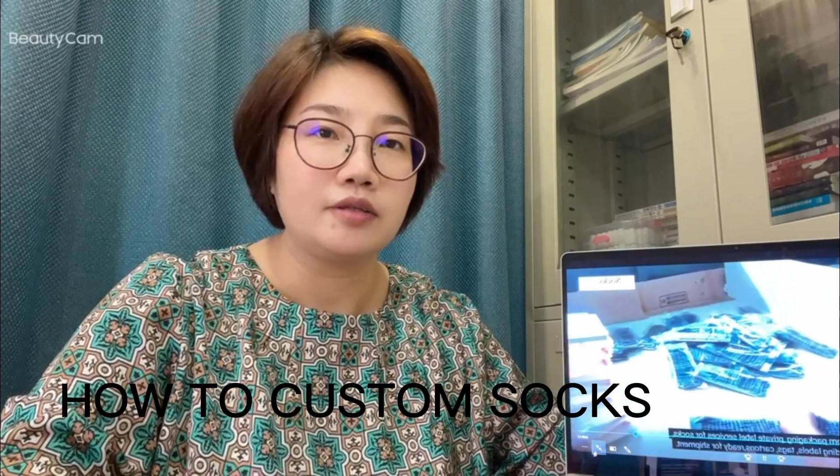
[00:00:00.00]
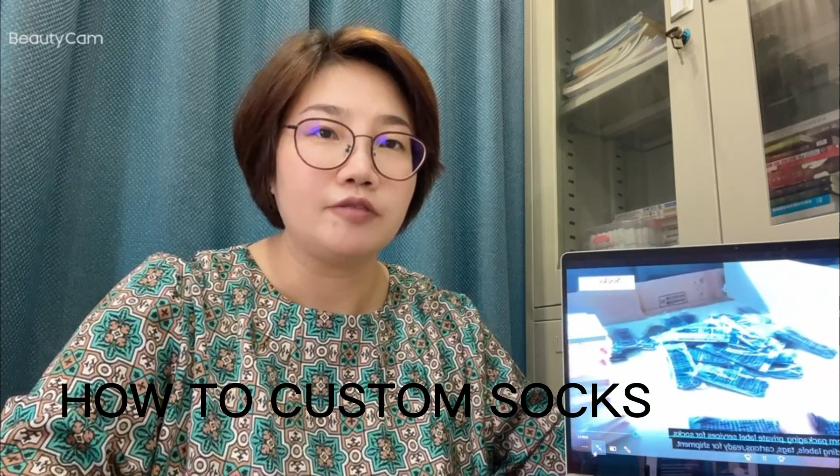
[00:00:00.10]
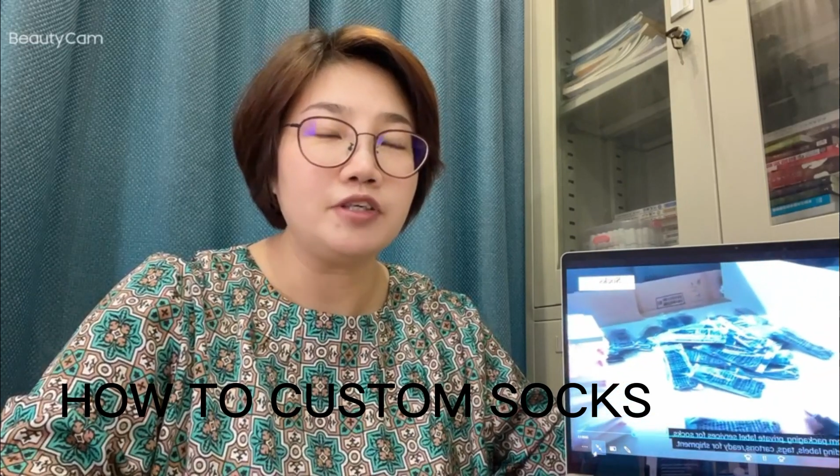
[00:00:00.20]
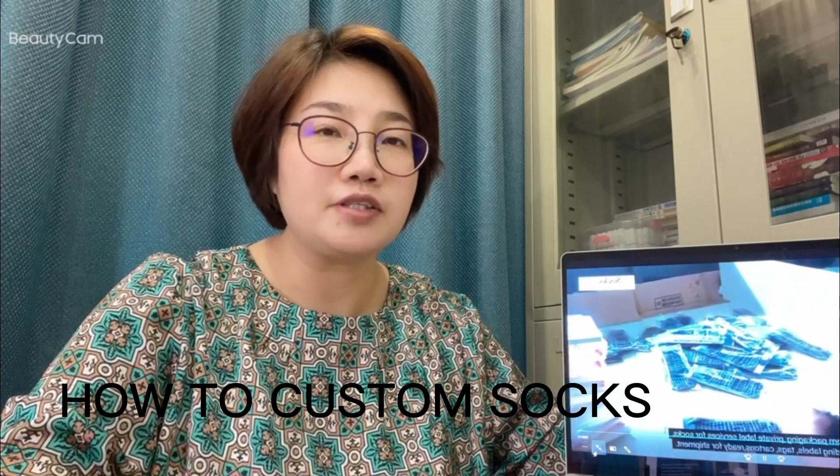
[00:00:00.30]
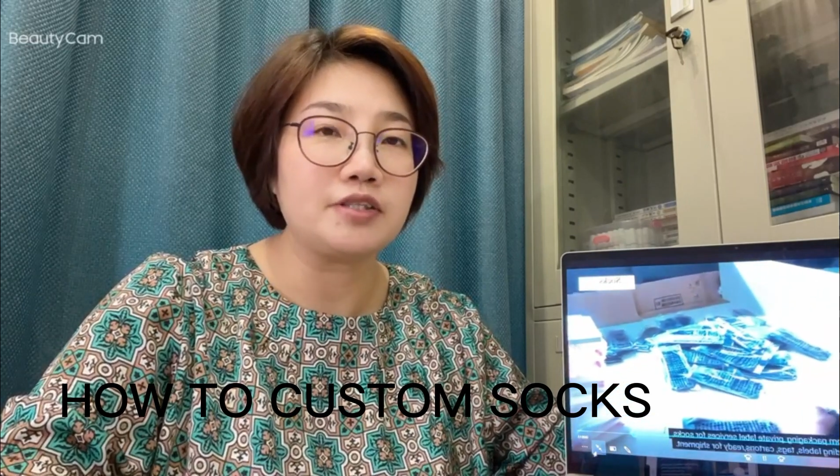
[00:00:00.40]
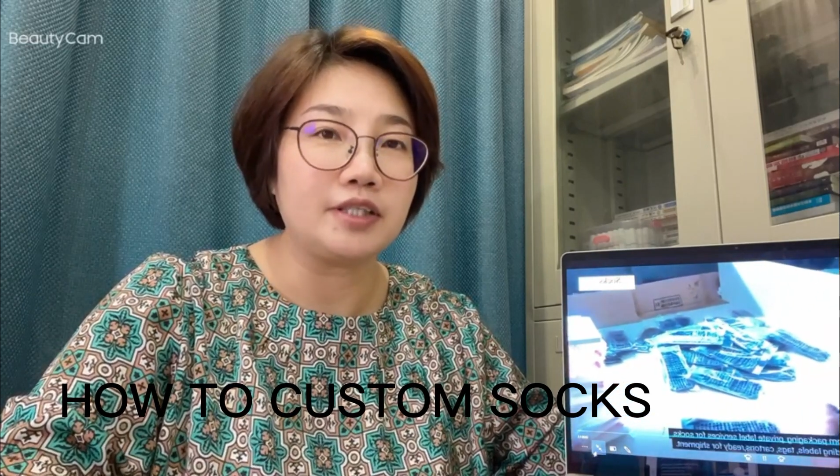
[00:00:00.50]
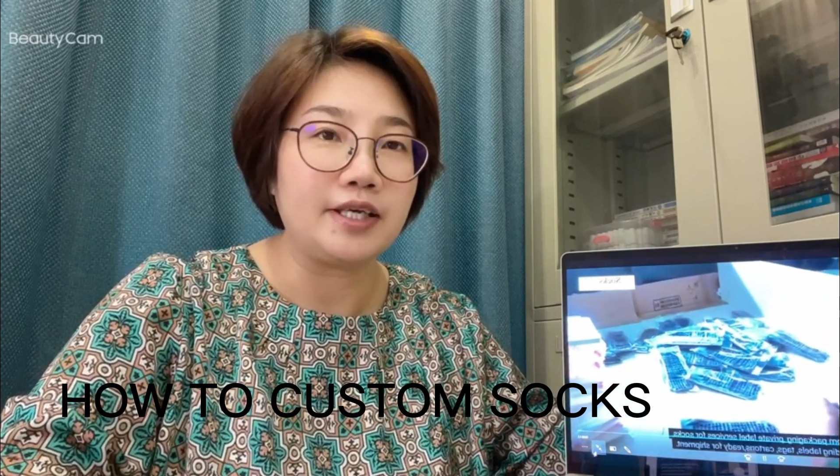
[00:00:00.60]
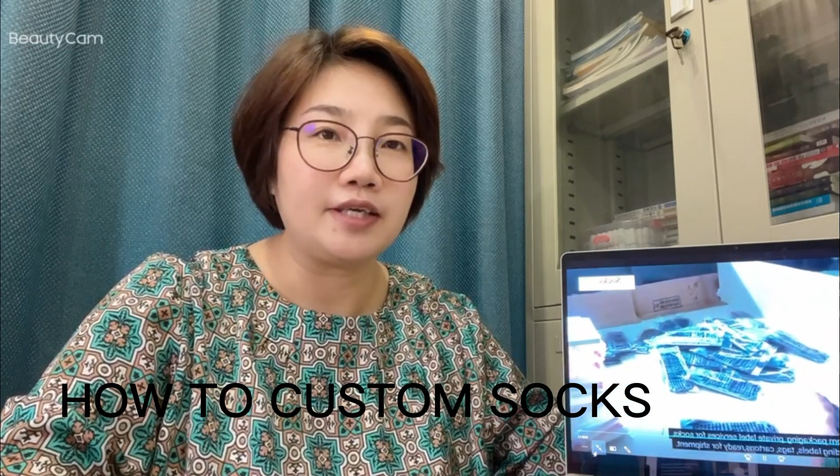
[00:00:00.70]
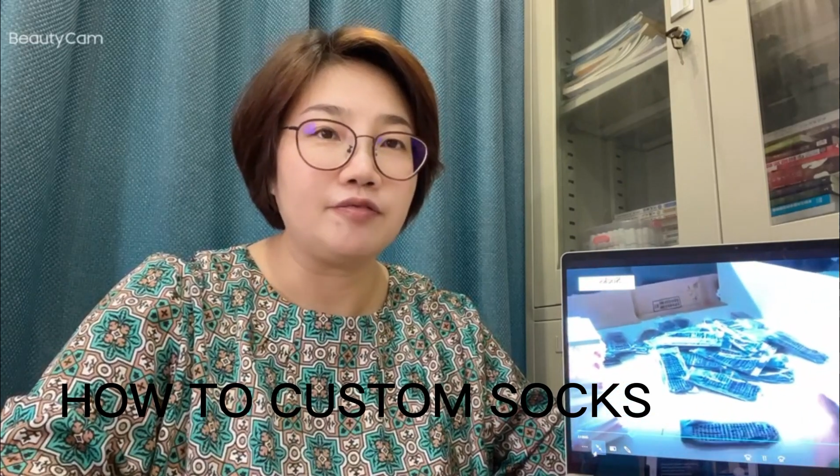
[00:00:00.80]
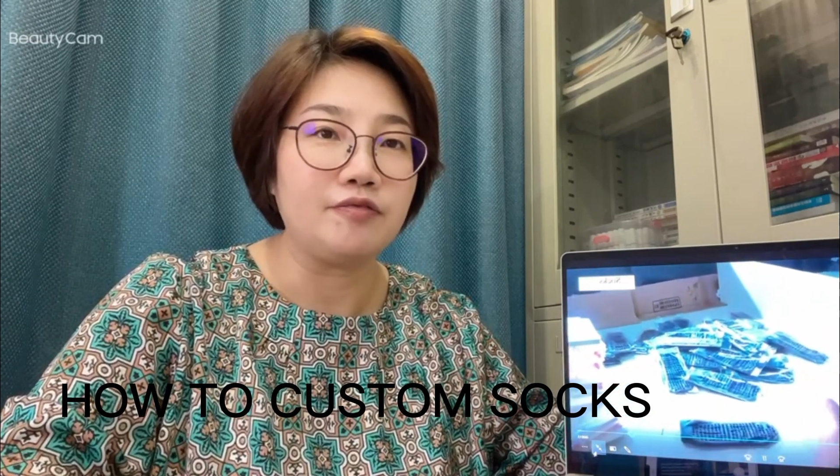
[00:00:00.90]

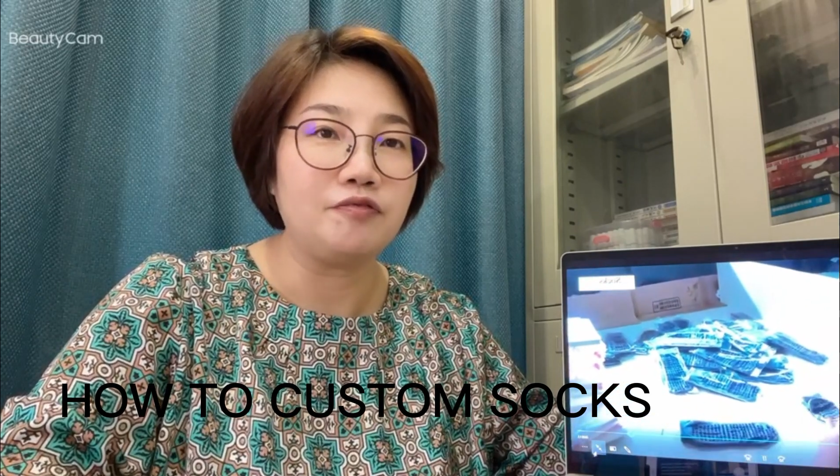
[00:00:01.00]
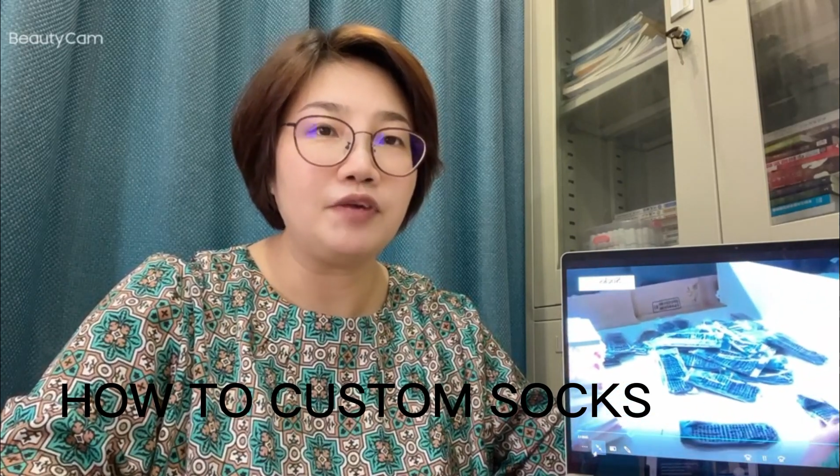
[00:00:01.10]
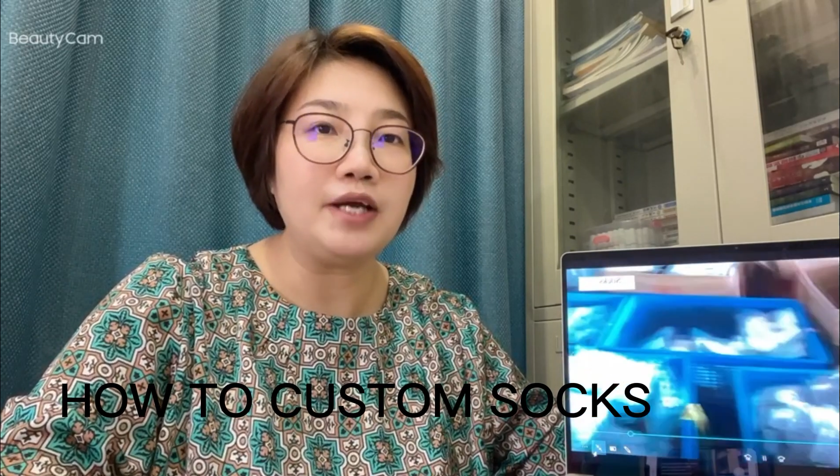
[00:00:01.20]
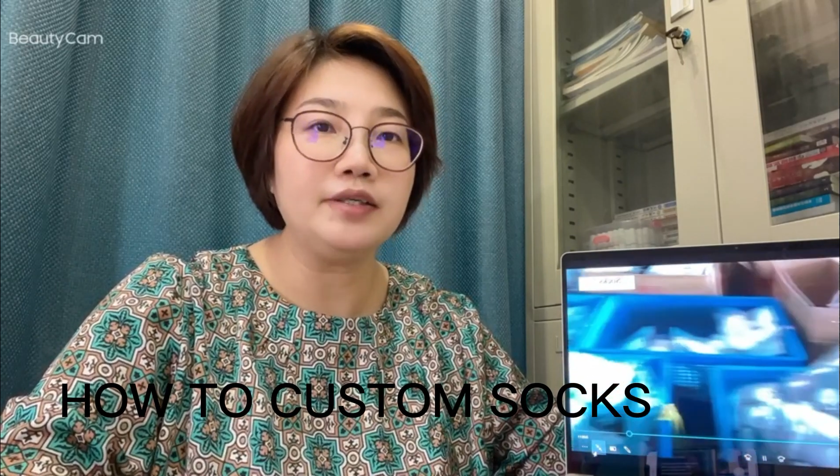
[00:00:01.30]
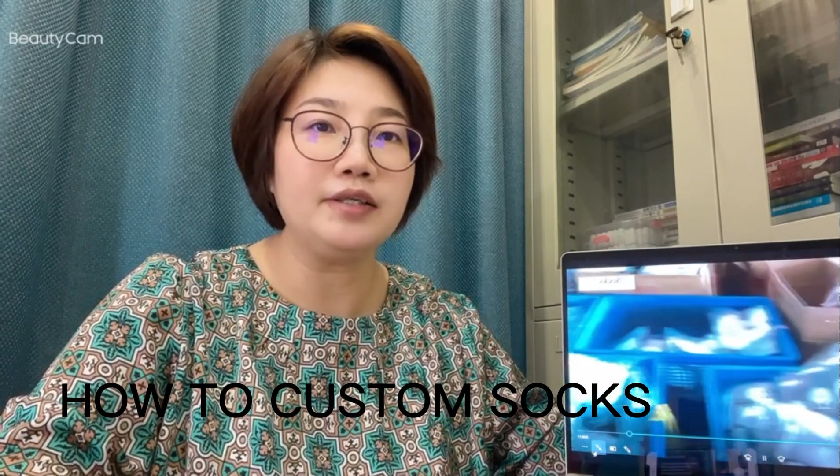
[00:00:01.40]
Firstly, find